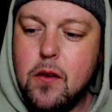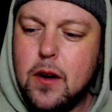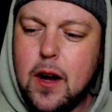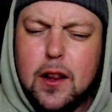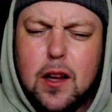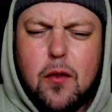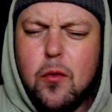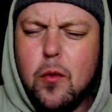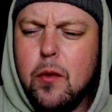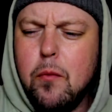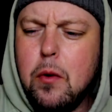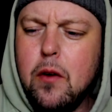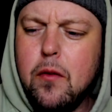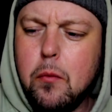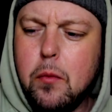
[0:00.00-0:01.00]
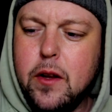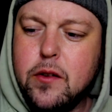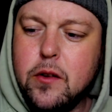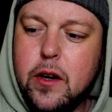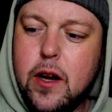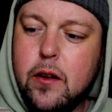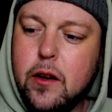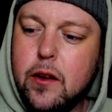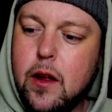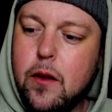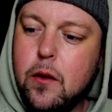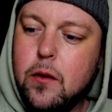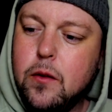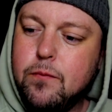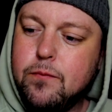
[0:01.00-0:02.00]
I love when perfect plates go down like that, though.
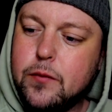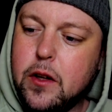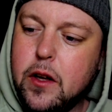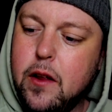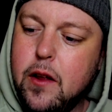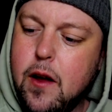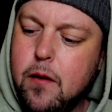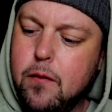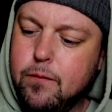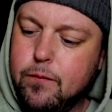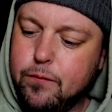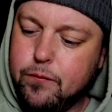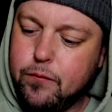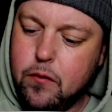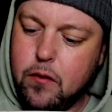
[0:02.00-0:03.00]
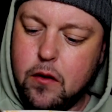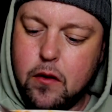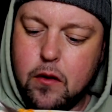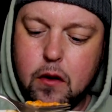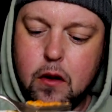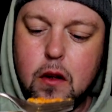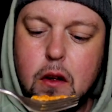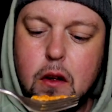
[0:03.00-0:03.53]
I'll tell you that.